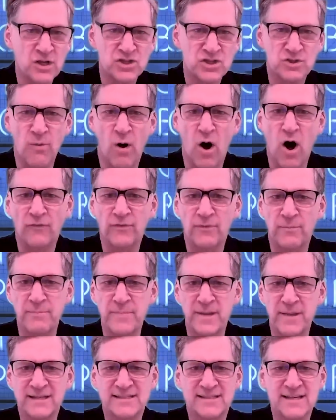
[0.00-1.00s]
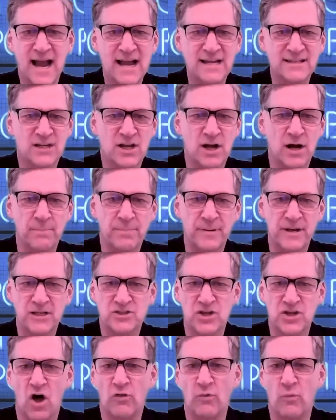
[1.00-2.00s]
small to mid-sized
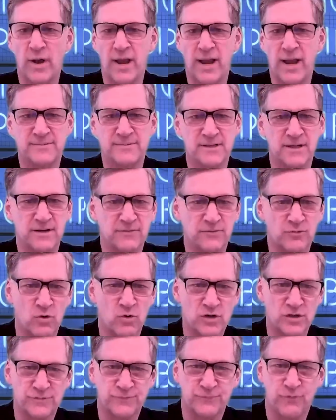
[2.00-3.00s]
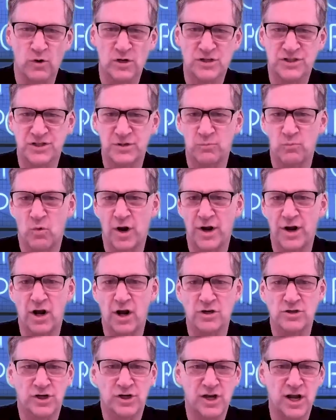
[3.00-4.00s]
companies, all the way up to, of course, Fortune
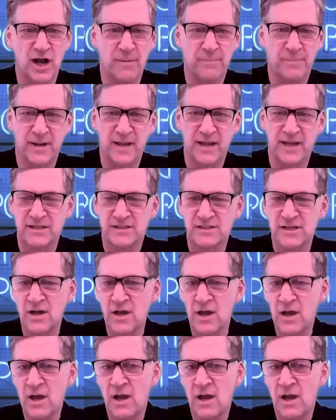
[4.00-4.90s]
100 companies,